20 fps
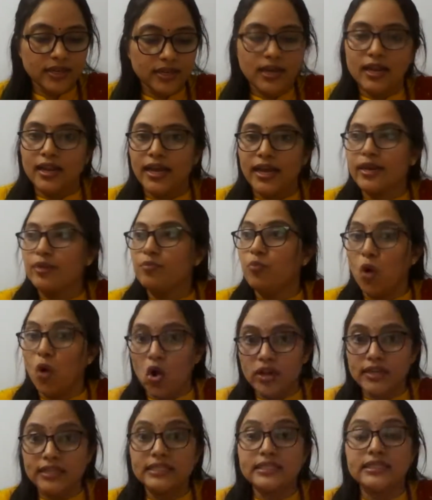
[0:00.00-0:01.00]
like
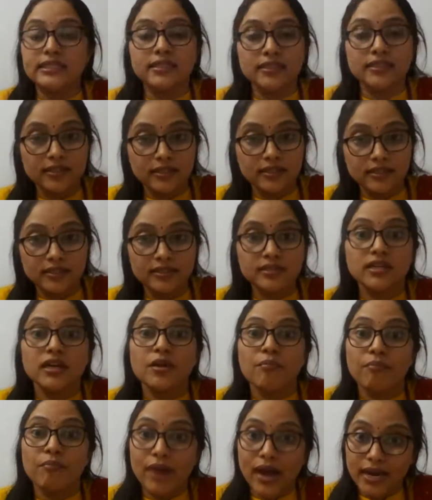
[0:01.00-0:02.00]
pollen, dust,
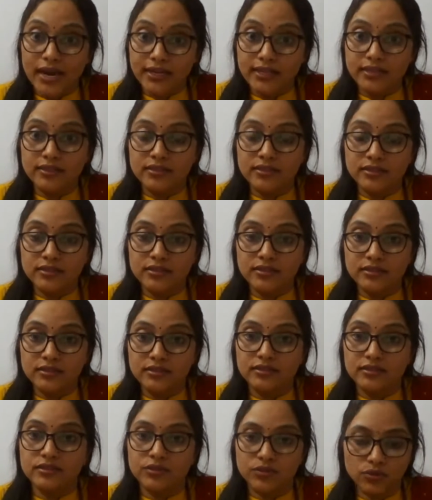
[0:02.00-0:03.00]
mite,
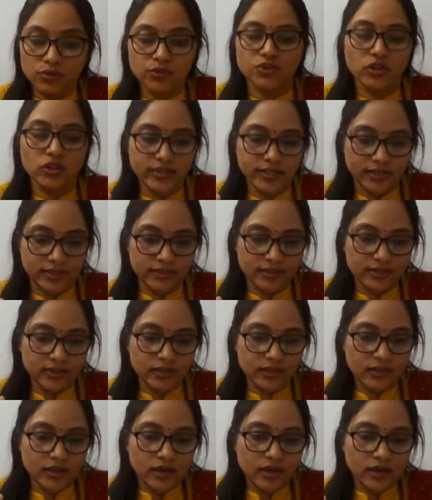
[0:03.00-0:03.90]
those all things.